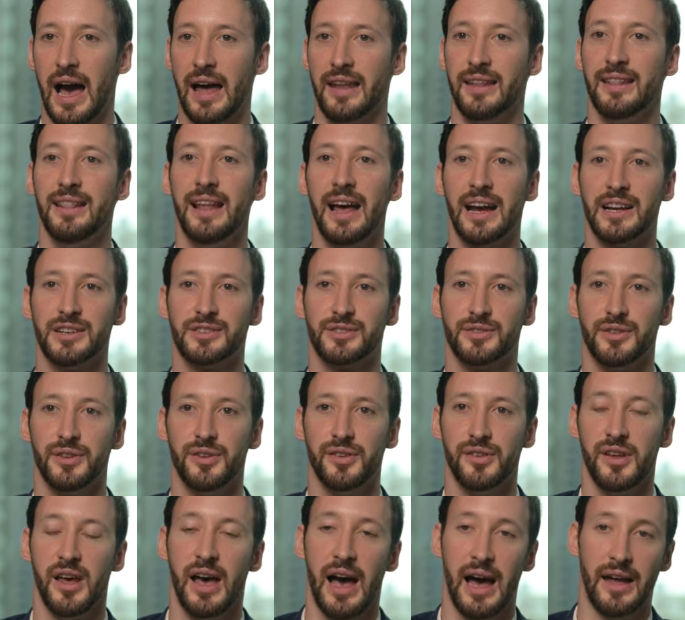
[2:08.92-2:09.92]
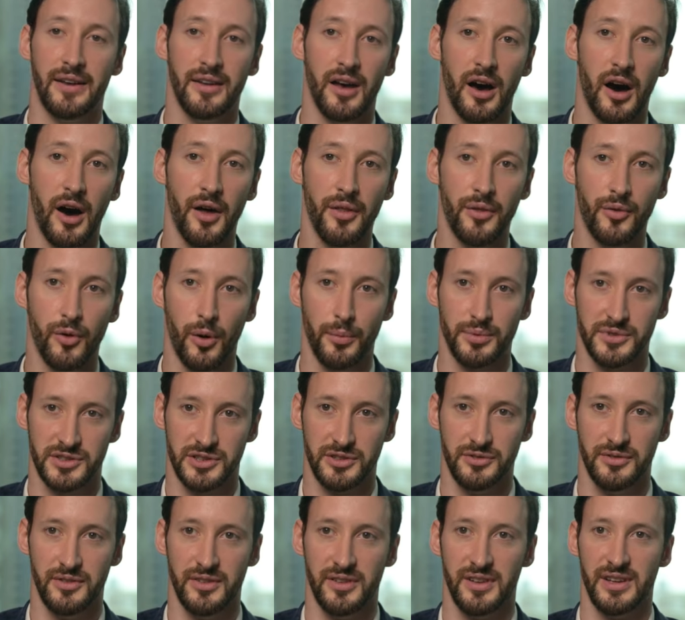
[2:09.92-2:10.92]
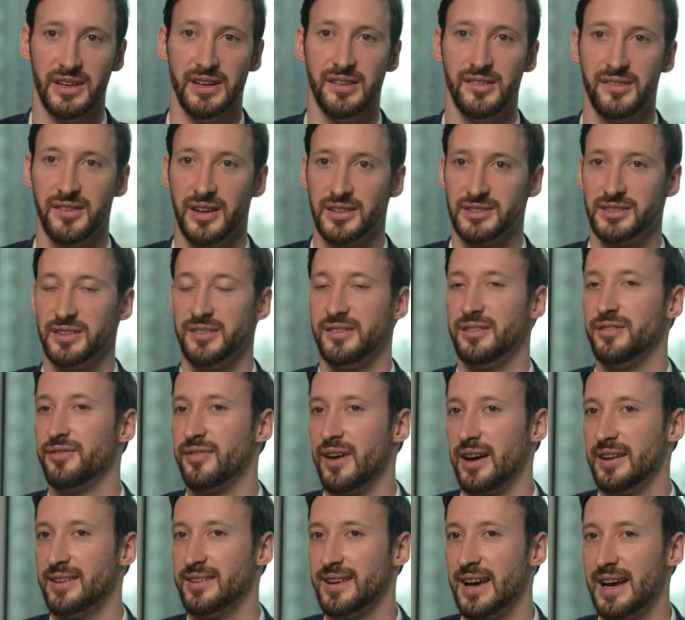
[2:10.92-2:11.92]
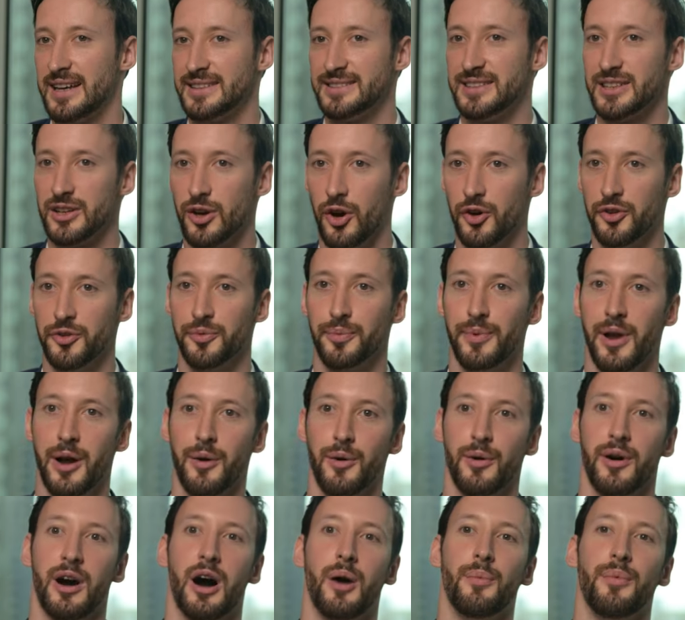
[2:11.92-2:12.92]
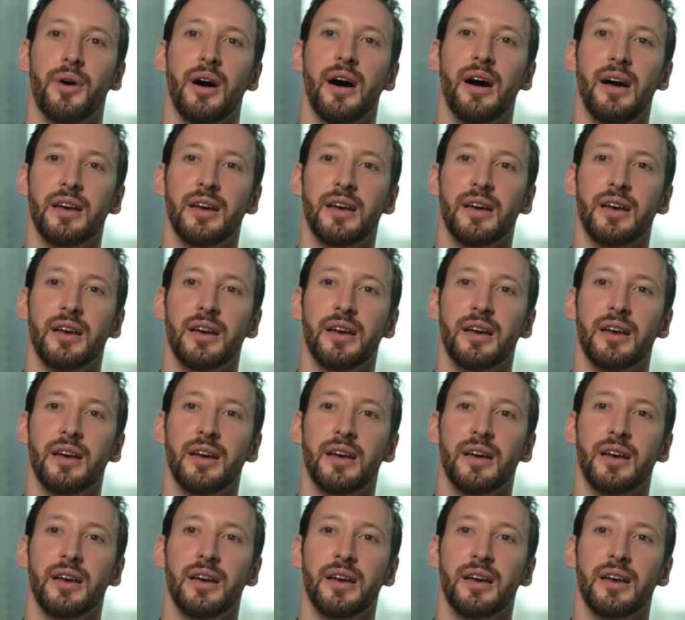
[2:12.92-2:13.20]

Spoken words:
and lecturers and other opportunities, such as the fantastic entrepreneurial hub